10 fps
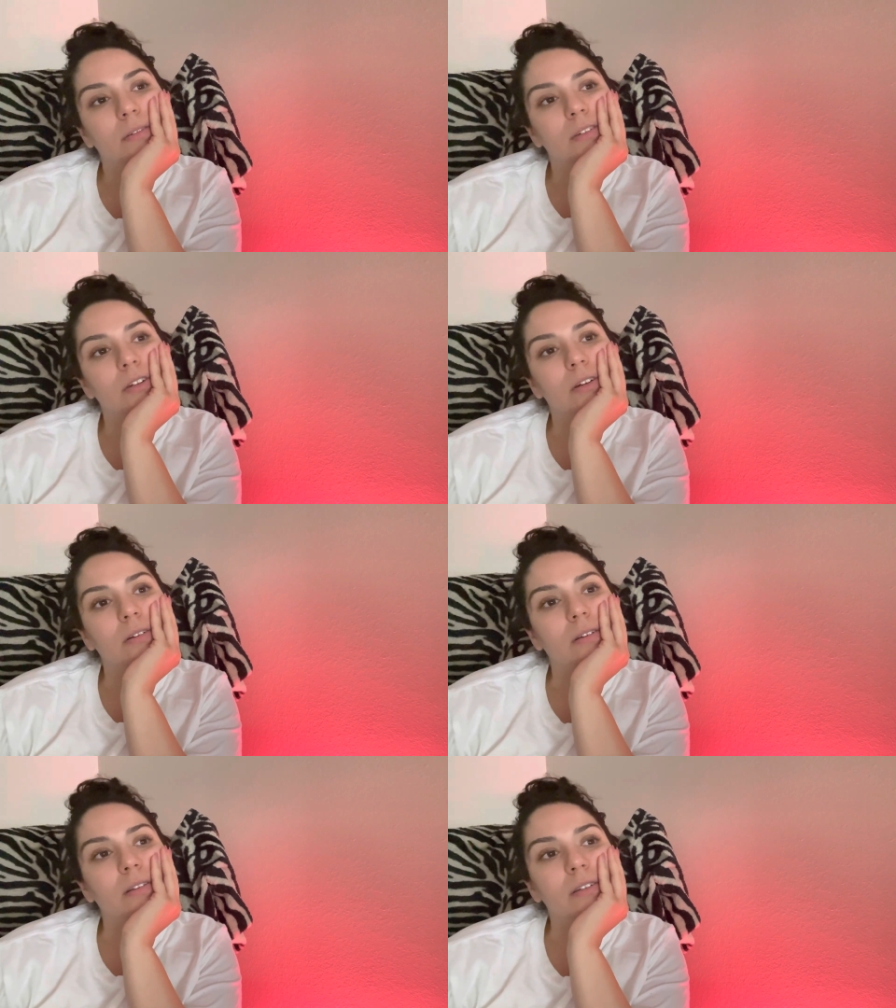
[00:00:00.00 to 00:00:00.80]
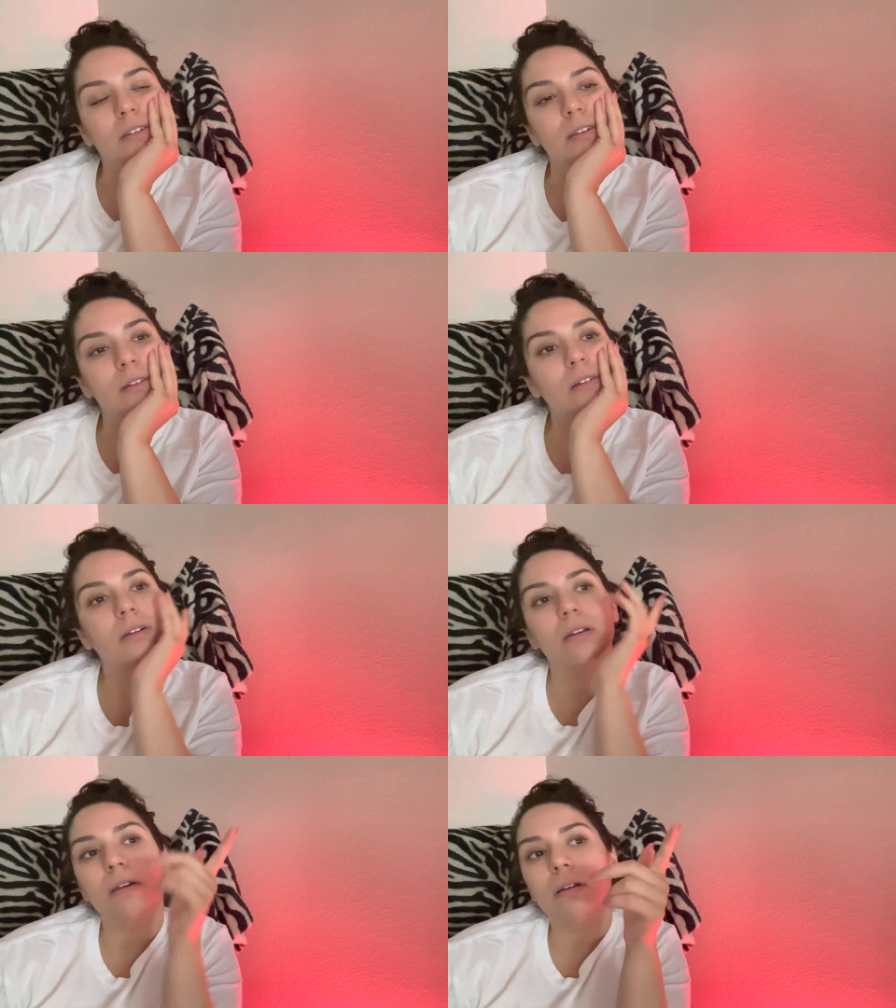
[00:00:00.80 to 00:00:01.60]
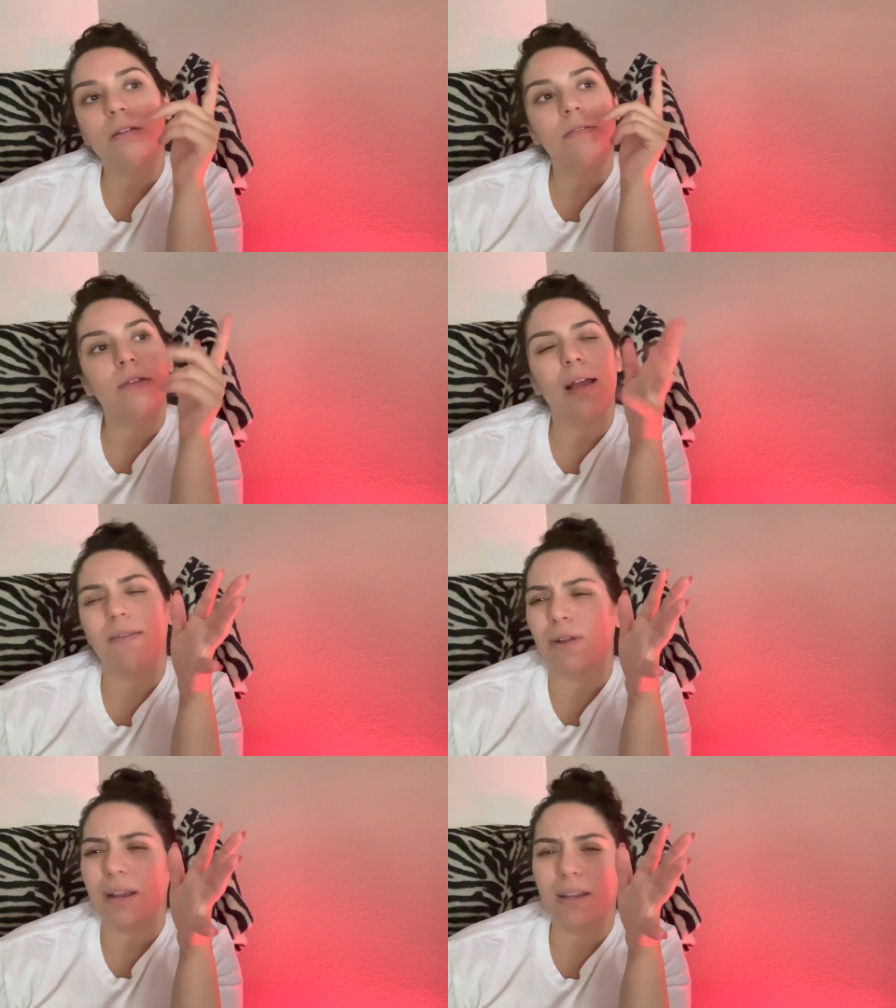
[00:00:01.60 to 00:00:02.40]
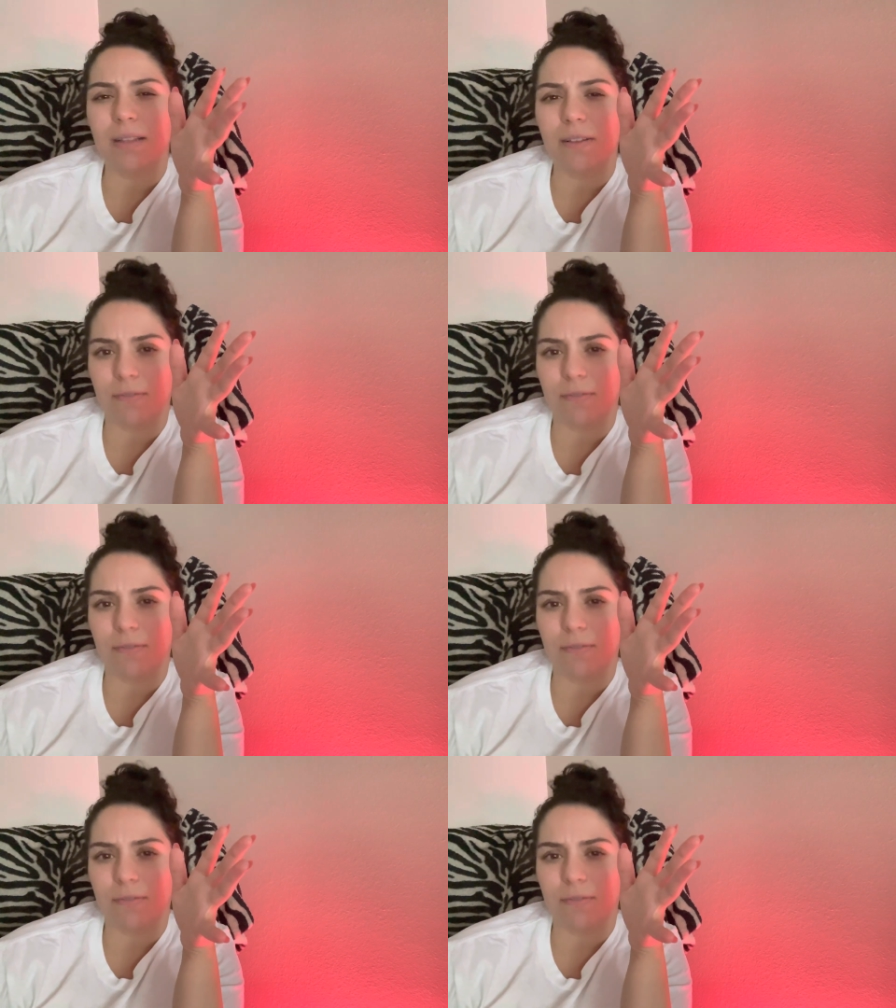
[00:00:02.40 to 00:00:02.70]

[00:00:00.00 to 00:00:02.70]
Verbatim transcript: Circle in the circle of life, right?